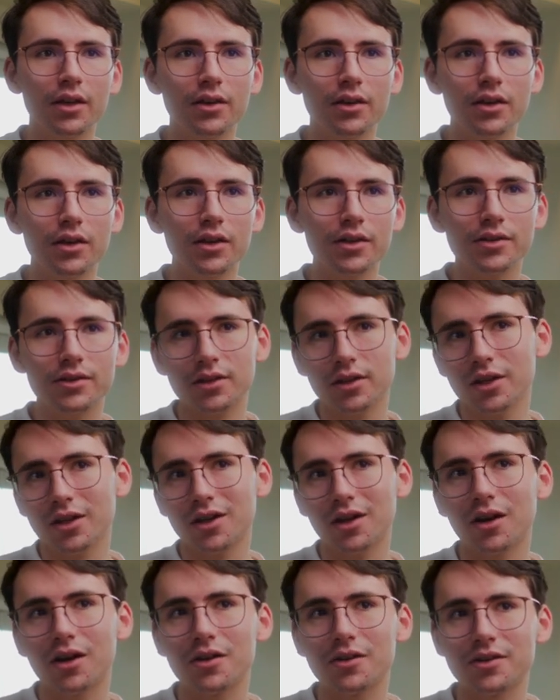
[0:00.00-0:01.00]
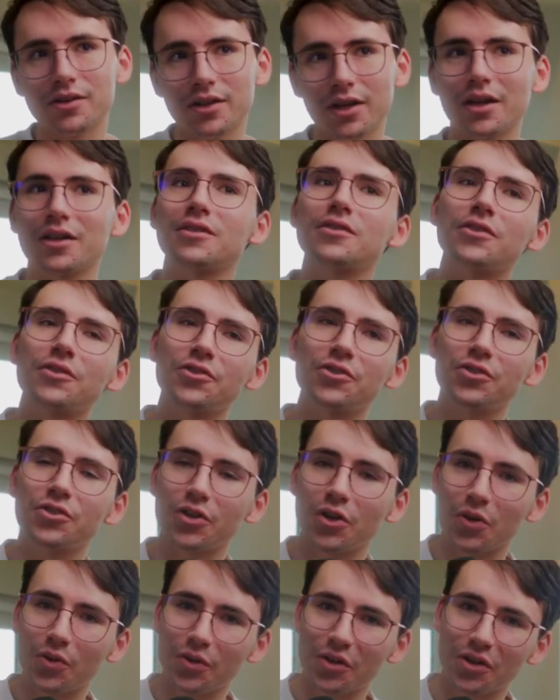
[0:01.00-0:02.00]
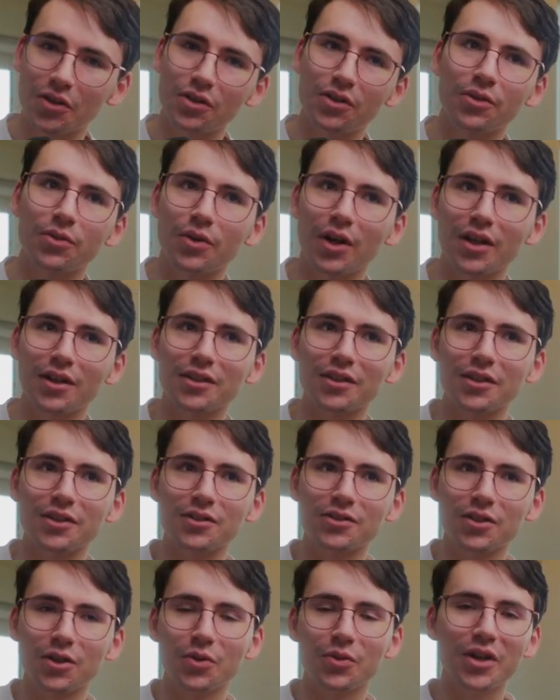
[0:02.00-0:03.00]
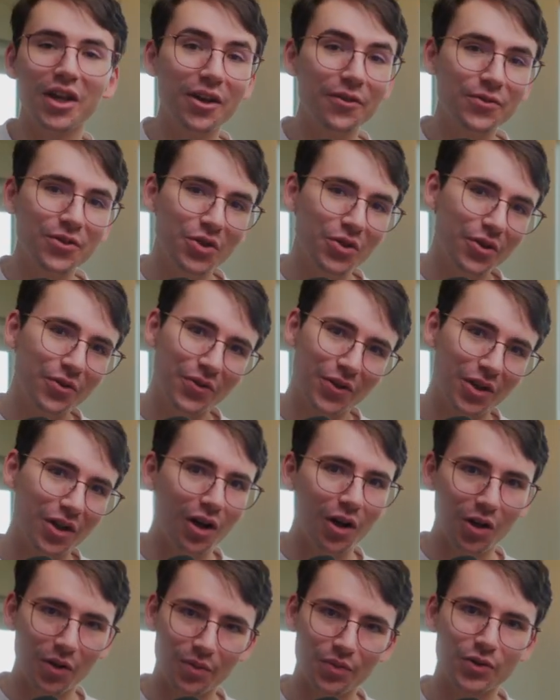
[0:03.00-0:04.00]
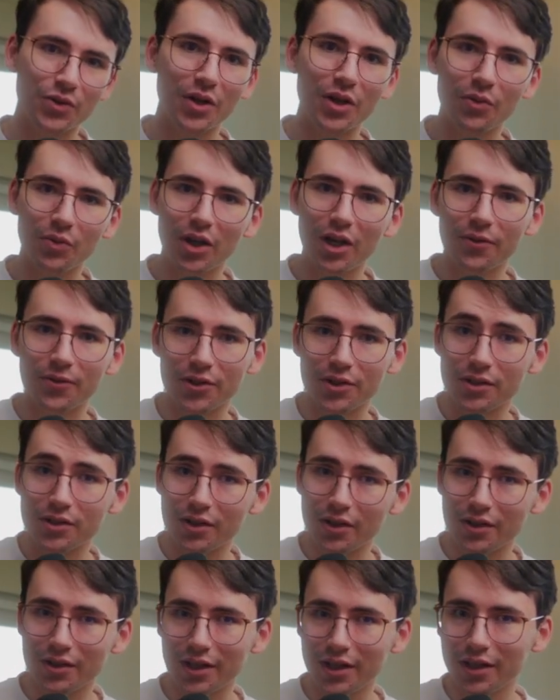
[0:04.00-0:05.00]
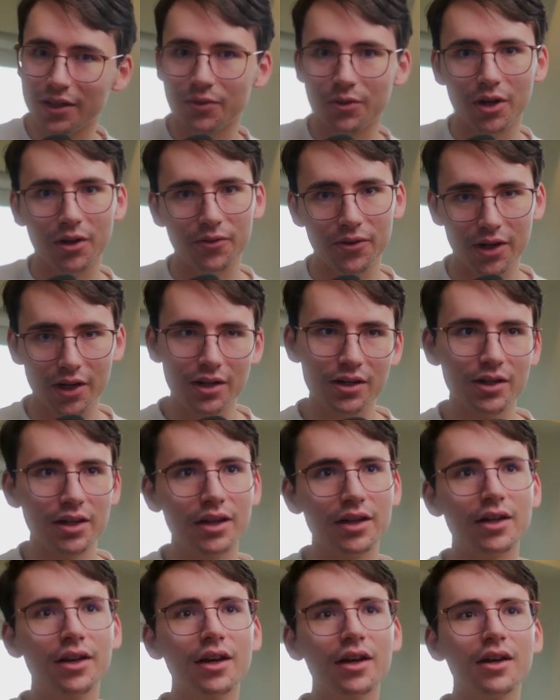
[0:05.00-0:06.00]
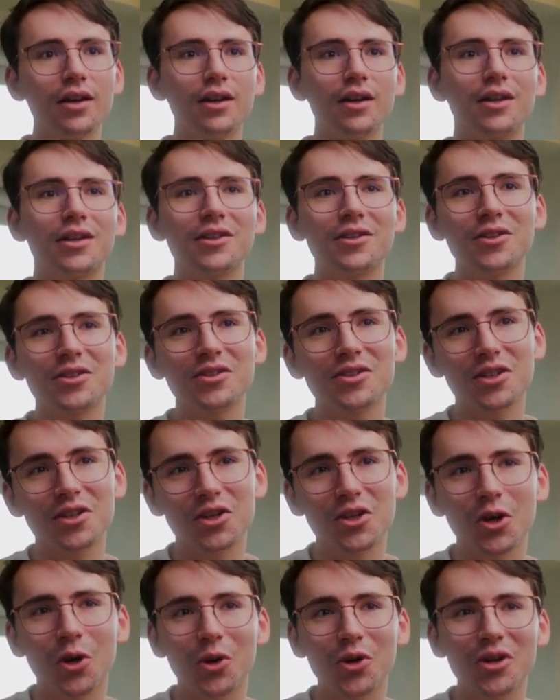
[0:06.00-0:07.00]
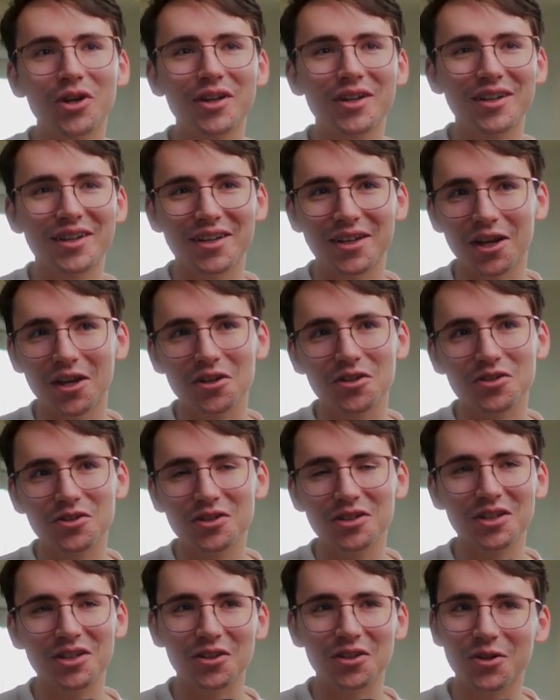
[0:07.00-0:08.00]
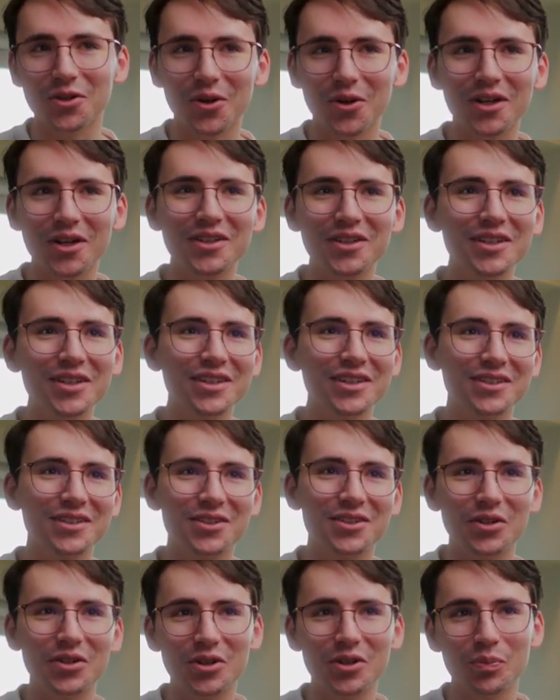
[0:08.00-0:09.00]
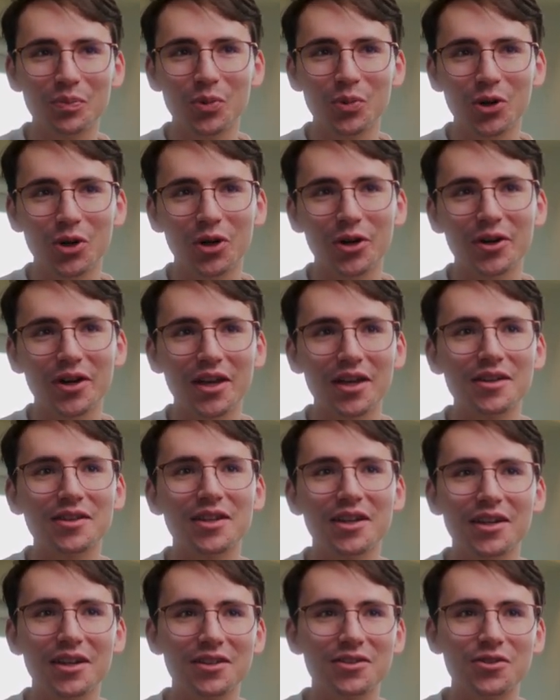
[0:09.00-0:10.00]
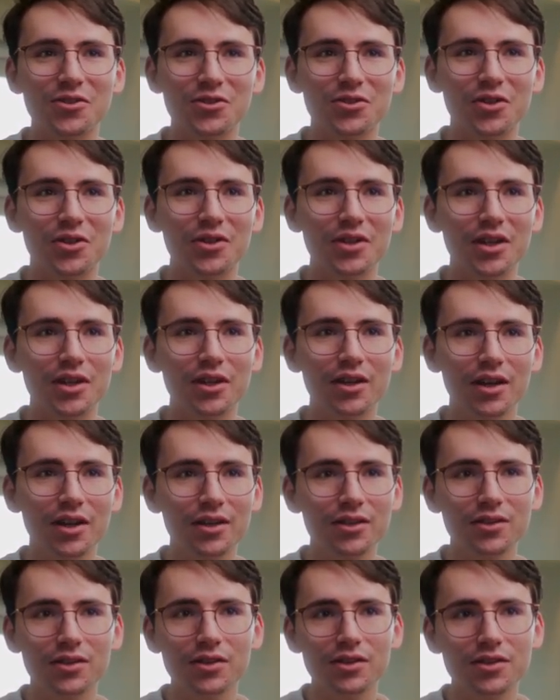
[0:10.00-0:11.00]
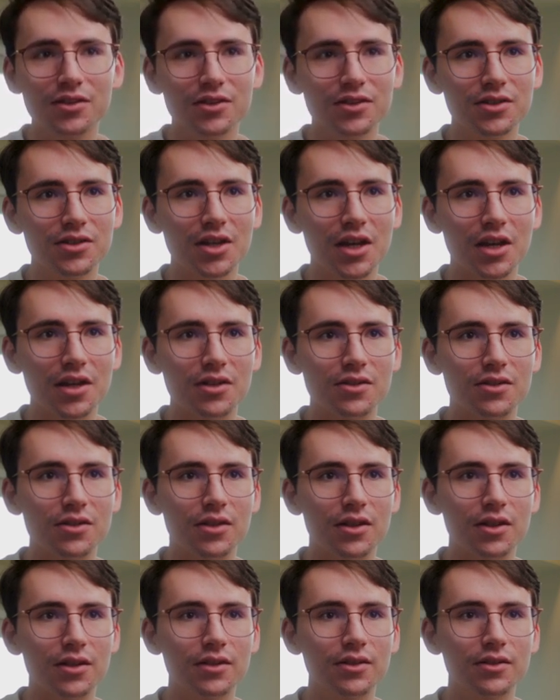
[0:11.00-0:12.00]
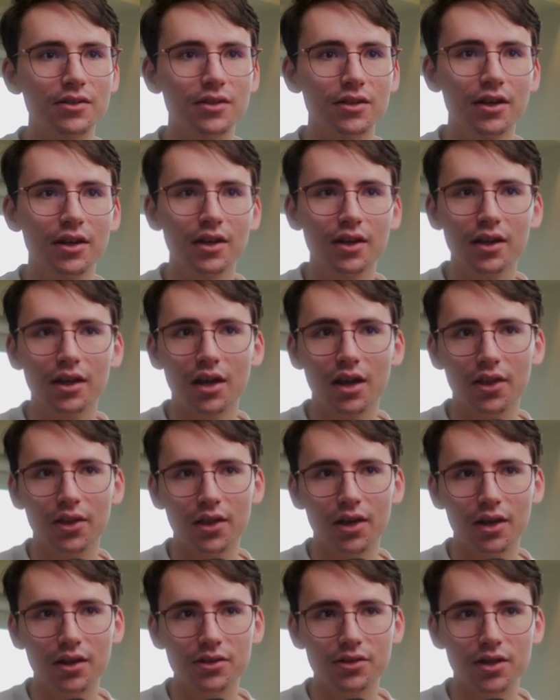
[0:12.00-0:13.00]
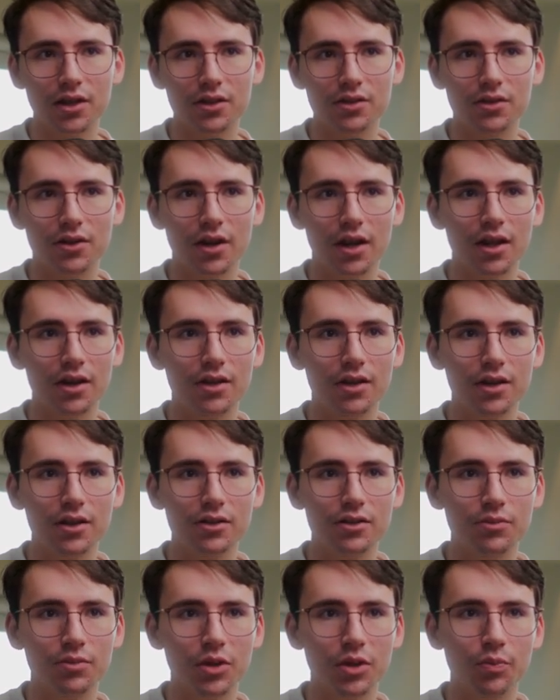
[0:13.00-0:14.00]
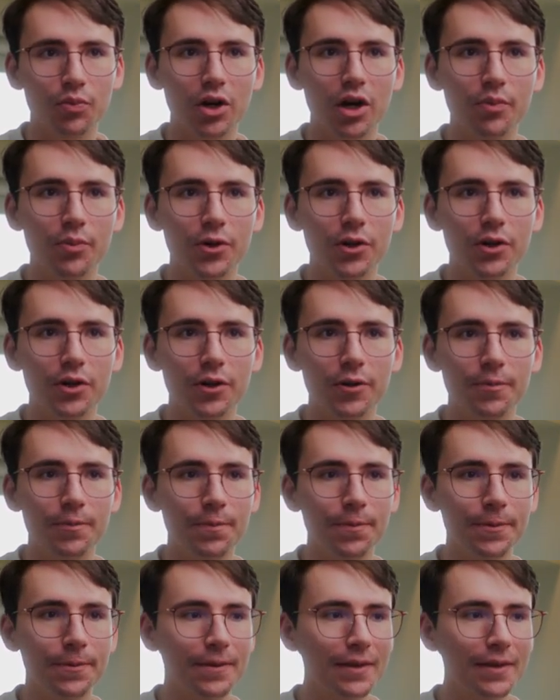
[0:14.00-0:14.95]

it looks like our dates are shown incorrectly. So we have 2 different columns, right? We have our start date, we have our end date, and it looks like Coda guessed incorrectly. So it put our end date as our start date. So let's change this and then change our end date to be proper,